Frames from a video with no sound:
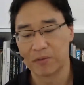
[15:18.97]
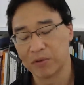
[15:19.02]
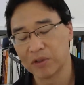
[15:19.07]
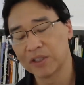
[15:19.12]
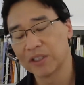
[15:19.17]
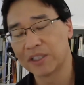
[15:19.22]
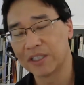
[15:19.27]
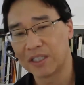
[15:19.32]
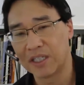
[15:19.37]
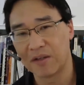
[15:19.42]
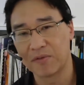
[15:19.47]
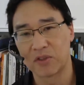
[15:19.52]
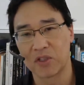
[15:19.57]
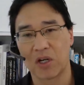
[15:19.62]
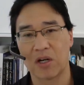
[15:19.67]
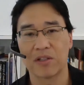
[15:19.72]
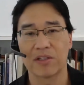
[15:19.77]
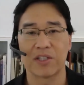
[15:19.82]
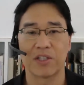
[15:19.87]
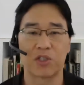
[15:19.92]
that really
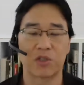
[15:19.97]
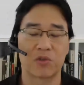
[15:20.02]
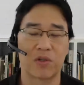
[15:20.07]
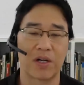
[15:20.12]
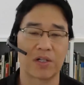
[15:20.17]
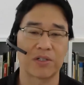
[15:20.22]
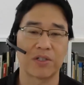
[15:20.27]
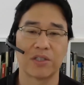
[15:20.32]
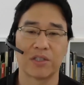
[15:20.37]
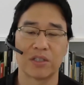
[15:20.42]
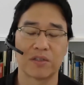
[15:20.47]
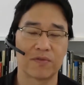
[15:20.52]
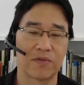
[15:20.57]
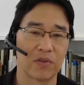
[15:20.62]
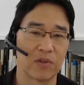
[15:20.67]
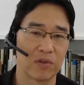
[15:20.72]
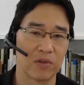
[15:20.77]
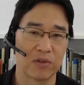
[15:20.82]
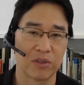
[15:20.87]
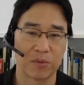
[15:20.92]
gives all the instructions
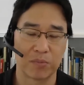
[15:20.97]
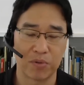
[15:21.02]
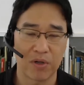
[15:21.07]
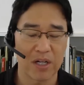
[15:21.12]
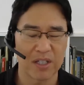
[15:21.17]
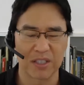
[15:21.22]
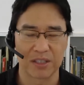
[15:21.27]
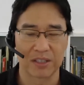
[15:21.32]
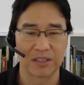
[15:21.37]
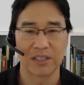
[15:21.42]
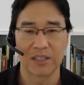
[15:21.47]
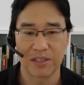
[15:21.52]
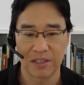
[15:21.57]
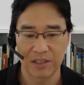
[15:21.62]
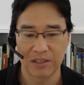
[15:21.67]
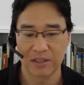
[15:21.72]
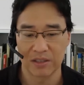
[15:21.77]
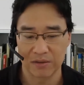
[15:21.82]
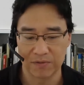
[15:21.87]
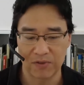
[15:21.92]
for the project.
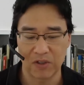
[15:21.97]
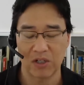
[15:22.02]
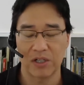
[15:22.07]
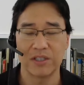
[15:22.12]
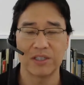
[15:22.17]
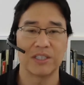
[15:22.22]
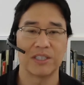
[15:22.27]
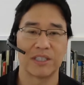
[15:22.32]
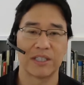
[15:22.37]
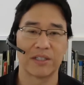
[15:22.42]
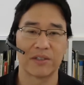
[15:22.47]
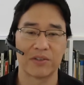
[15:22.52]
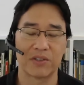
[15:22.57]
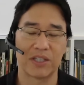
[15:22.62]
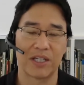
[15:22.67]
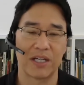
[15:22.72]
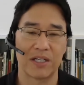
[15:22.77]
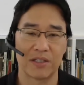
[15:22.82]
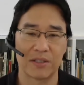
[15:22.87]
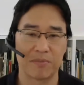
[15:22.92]
It's a very
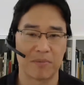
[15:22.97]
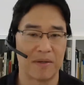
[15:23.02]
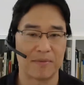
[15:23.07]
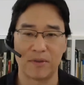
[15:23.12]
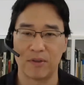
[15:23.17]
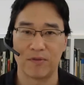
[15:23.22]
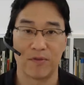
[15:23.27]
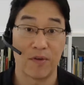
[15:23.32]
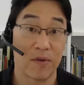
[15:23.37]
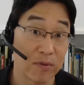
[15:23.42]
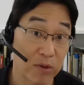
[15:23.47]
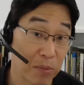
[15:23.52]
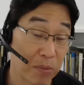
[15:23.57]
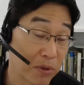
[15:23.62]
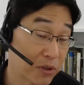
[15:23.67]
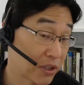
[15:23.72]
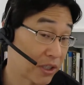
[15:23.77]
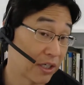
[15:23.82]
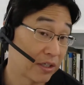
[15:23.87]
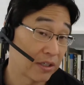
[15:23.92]
detailed set. It's maybe
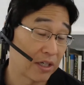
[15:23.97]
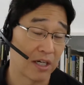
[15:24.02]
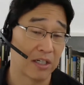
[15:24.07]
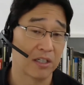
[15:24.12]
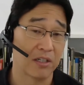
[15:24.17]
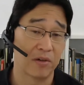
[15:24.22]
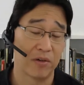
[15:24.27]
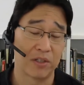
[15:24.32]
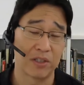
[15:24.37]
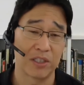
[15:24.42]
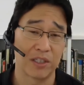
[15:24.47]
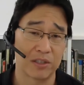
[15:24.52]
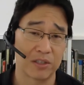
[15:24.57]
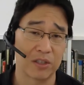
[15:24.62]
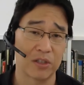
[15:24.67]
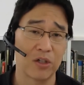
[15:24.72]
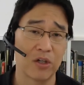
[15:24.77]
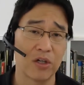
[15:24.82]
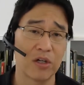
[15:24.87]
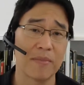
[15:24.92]
50%. I don't know.
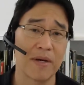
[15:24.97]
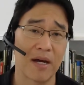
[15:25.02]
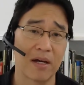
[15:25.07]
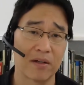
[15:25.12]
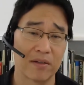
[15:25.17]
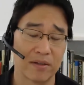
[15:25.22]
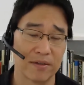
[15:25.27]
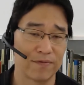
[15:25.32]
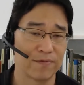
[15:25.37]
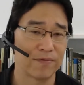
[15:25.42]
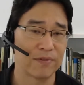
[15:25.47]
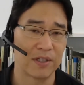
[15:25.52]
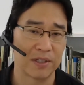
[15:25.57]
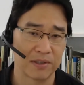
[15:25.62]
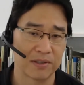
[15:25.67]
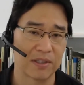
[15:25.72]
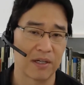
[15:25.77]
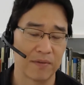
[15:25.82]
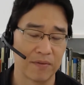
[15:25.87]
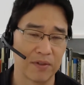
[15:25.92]
It's a good amount of
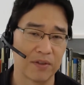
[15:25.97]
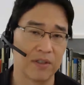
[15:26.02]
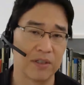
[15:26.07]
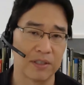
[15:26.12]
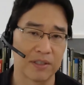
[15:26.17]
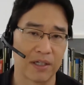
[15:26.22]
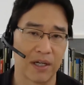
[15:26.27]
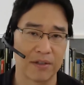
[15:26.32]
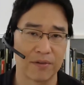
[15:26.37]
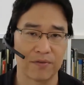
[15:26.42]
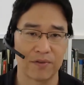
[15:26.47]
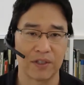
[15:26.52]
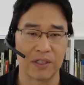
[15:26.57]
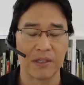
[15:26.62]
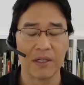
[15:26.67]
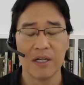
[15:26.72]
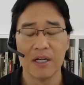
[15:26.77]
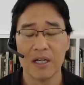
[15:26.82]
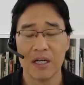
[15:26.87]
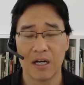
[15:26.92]
the design
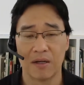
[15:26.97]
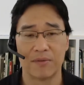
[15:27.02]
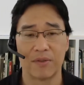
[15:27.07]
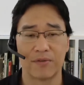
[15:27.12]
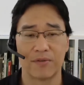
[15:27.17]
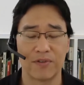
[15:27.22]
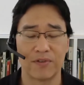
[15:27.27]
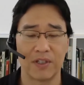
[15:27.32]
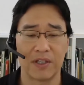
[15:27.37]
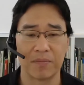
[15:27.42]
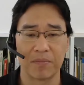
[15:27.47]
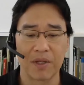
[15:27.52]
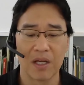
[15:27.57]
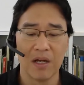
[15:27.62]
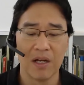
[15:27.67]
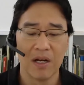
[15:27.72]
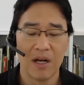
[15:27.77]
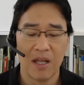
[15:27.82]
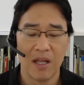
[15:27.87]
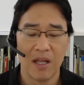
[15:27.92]
fee, of the fee.
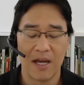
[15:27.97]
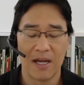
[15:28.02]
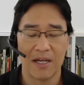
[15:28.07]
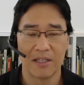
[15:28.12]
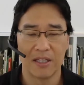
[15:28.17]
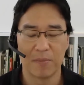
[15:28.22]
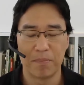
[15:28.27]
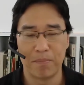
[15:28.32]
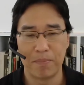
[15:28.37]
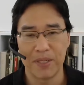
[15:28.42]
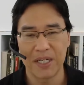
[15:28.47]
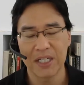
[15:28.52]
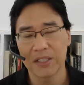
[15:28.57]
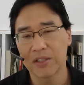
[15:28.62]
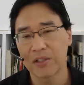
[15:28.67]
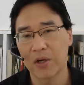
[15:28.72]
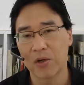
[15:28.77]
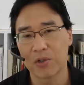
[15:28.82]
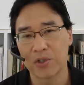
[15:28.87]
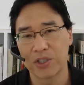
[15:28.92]
And the
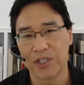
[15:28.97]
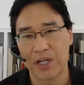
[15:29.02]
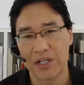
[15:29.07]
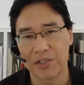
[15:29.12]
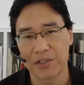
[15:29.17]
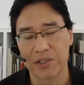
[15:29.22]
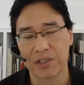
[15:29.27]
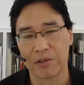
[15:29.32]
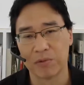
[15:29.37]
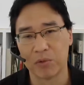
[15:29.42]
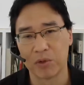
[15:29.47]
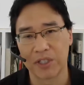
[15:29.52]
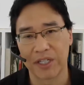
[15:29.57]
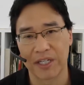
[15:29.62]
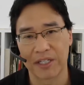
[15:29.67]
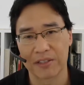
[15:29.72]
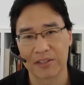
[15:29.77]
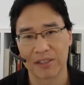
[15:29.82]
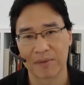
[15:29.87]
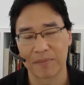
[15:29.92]
bidding negotiation will
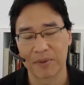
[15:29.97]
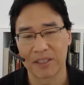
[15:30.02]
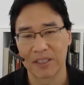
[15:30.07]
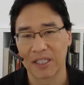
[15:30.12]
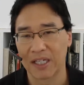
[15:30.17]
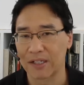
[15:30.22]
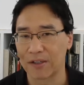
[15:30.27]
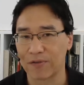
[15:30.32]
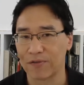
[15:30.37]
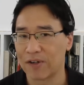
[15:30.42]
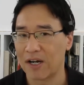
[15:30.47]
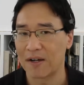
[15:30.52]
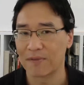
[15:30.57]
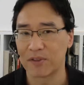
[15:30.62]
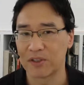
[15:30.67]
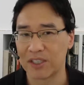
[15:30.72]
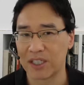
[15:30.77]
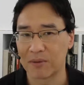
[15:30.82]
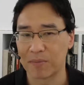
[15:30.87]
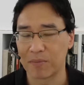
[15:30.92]
get something like
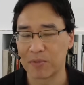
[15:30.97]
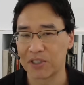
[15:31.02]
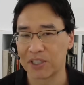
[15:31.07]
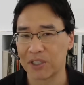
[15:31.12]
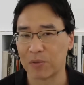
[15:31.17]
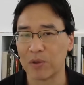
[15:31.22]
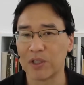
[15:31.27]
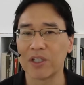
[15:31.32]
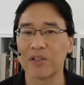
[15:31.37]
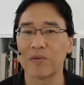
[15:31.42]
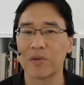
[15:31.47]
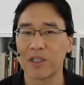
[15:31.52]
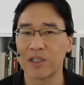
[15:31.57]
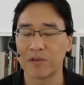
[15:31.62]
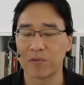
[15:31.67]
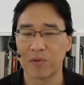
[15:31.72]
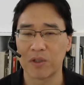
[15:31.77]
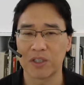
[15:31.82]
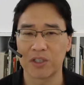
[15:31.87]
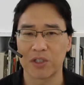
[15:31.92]
5 to
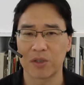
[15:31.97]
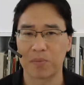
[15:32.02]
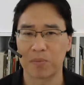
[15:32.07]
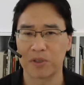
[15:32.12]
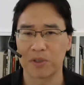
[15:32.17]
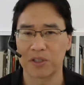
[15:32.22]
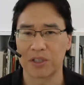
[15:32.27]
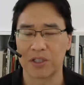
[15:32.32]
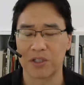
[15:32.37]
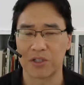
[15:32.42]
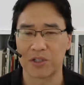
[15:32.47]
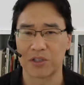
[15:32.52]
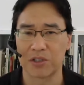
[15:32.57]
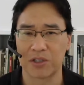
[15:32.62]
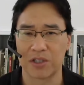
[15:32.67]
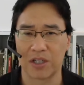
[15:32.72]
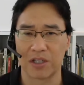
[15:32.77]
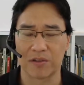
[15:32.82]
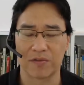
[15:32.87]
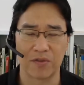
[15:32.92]
10%. What's your
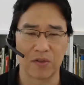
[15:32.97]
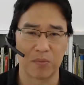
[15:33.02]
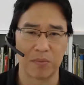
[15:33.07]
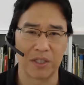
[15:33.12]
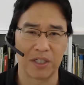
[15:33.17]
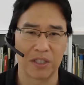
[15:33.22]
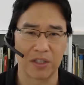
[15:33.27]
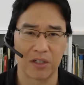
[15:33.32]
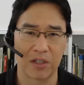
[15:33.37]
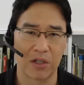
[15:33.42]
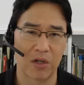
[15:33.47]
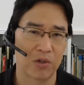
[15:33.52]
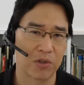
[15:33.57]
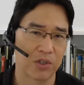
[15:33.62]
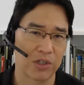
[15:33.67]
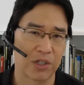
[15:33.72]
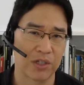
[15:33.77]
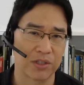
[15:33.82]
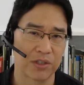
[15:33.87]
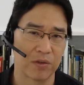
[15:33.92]
percentages, Doug, for bidding
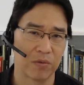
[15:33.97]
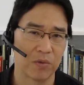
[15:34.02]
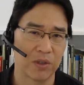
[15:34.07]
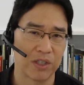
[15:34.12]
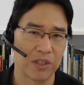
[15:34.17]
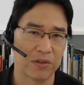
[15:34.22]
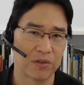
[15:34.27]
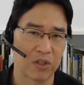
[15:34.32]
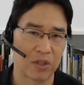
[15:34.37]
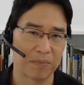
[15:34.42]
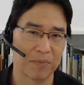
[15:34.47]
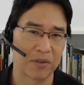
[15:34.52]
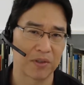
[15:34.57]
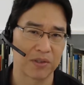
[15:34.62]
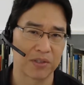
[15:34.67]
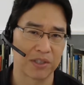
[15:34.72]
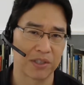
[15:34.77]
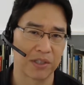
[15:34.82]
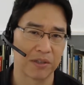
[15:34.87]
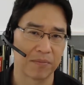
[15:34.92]
negotiation? What do you
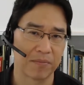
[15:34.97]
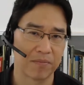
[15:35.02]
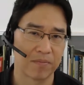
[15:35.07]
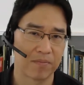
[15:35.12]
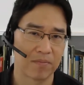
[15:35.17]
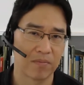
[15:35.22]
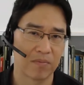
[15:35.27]
typically see?